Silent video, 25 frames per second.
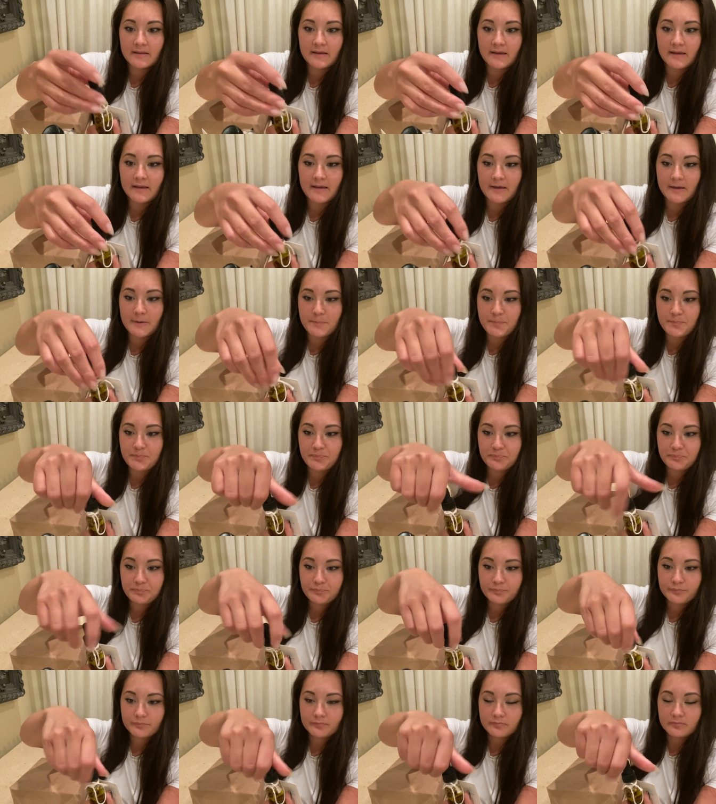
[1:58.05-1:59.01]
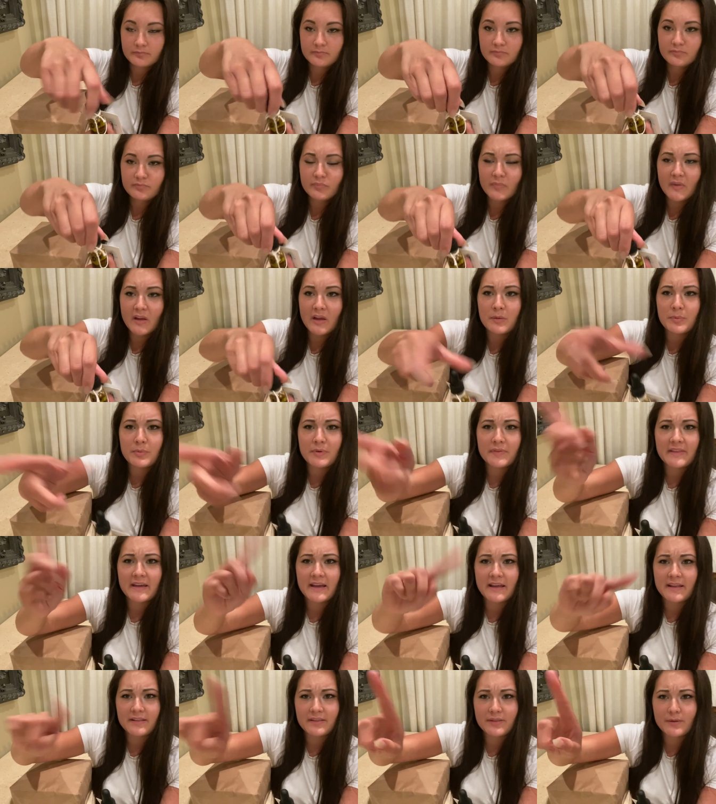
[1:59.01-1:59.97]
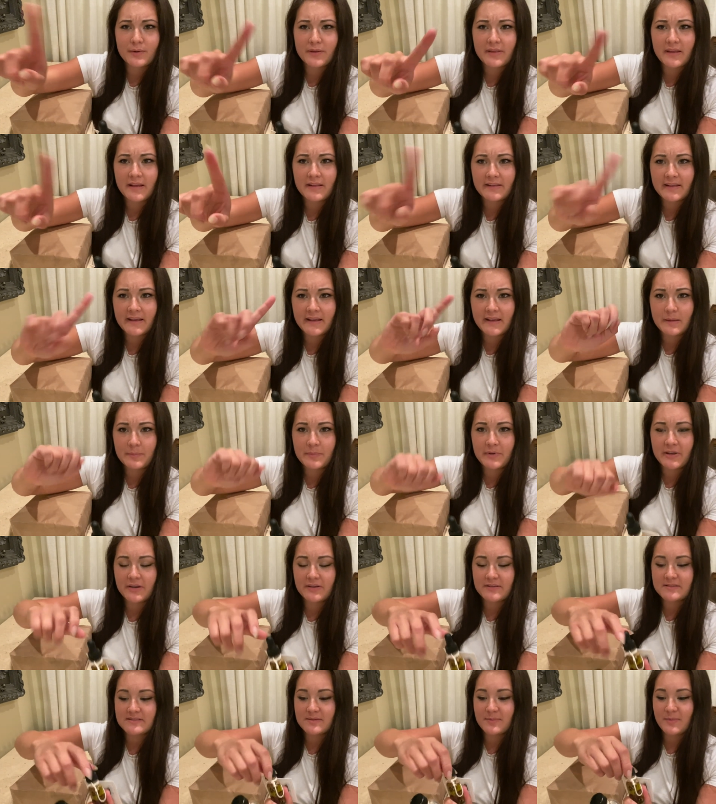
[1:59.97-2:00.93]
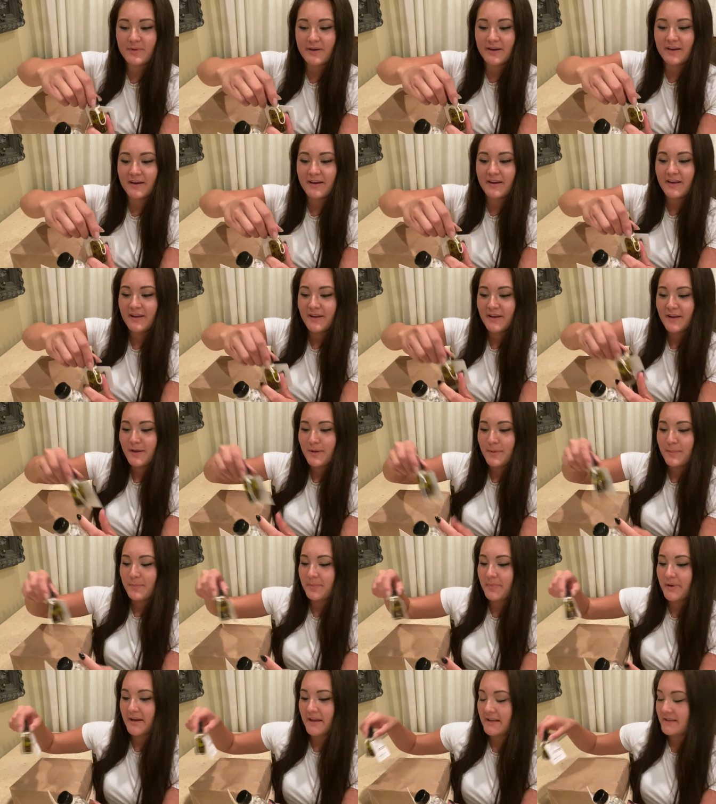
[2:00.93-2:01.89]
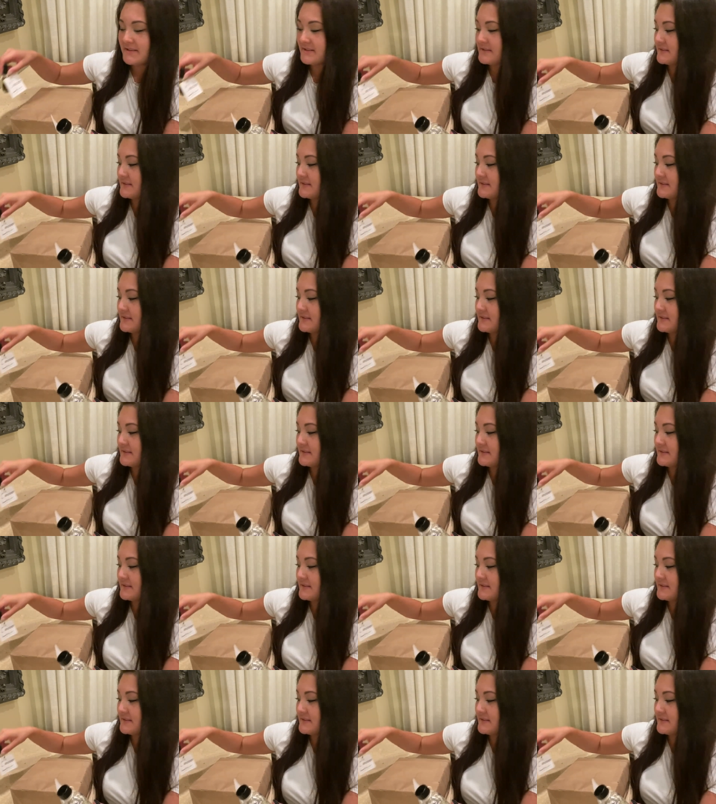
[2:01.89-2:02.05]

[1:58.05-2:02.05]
Um, I'll put that, throw that link up here somewhere. But